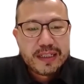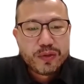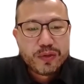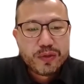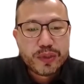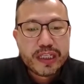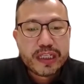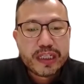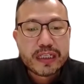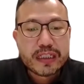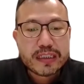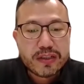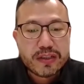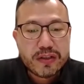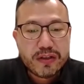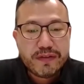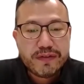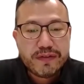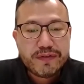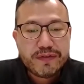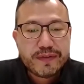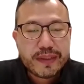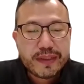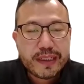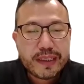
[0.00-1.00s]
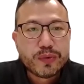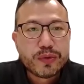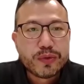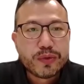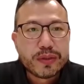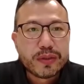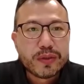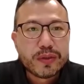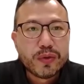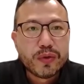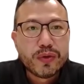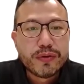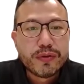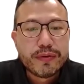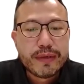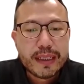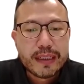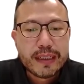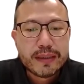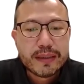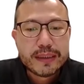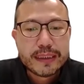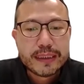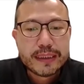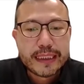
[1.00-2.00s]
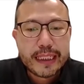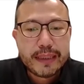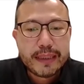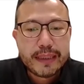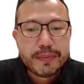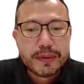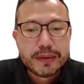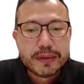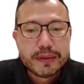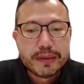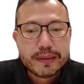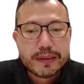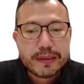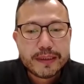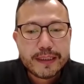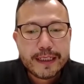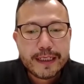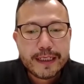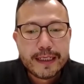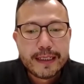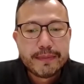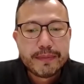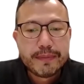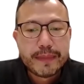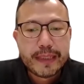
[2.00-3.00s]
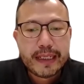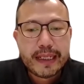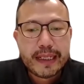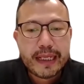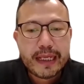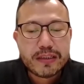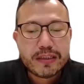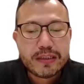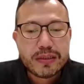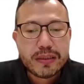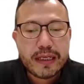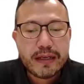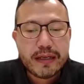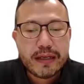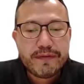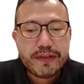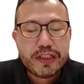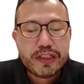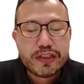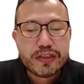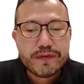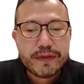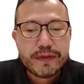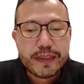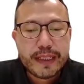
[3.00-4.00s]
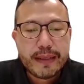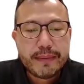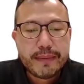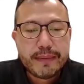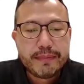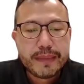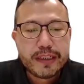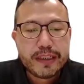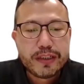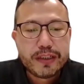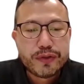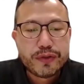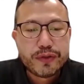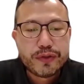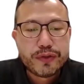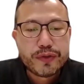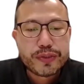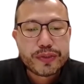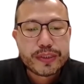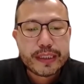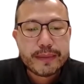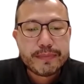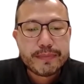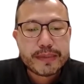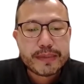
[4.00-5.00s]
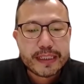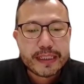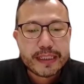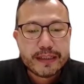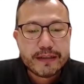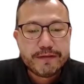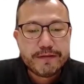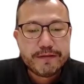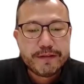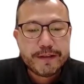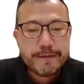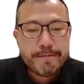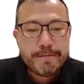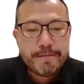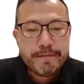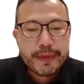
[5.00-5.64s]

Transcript: To kick us off, I would go around the table and have each of them introduce themselves